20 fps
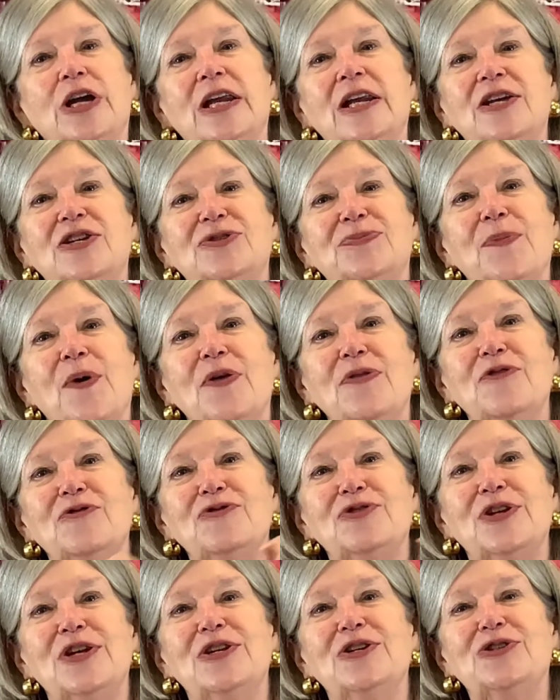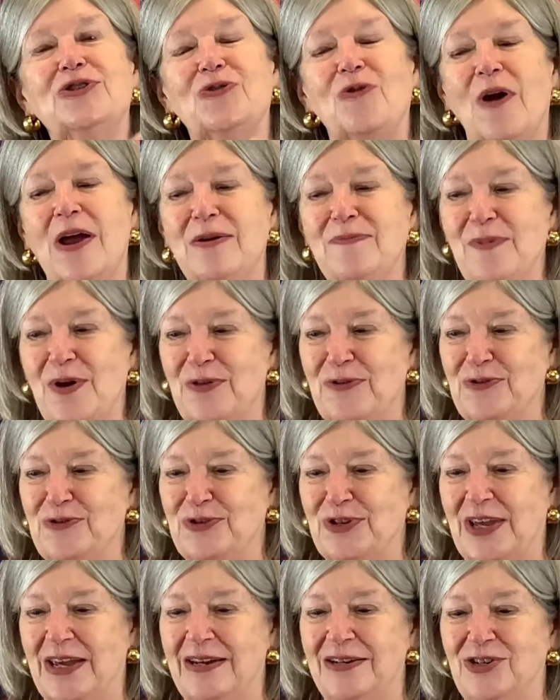in his mother's and his
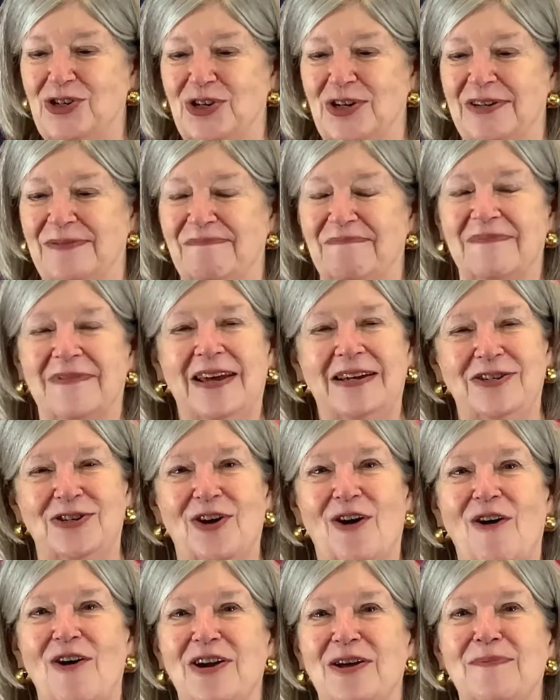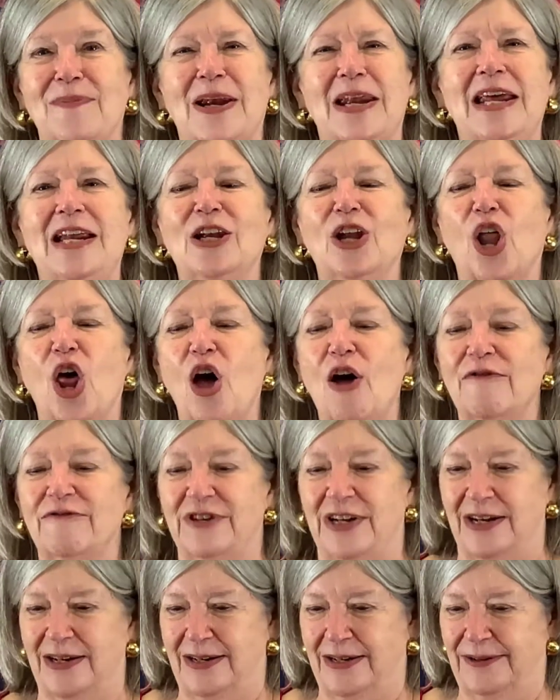grandmother's kitchen. They taught him, and he
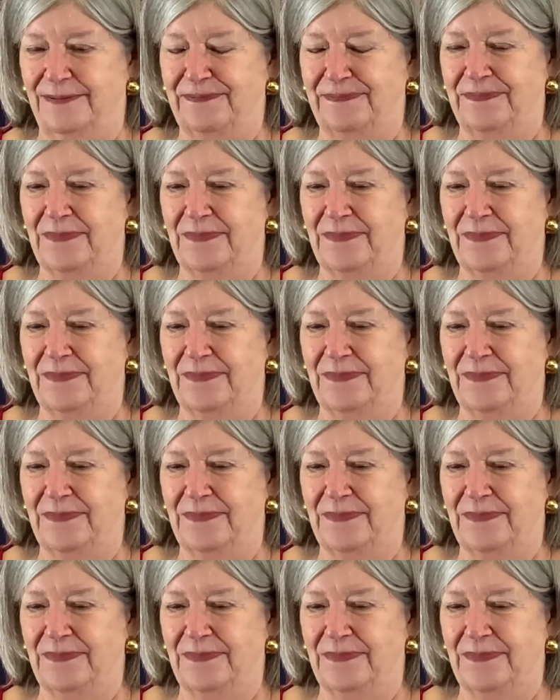loved it.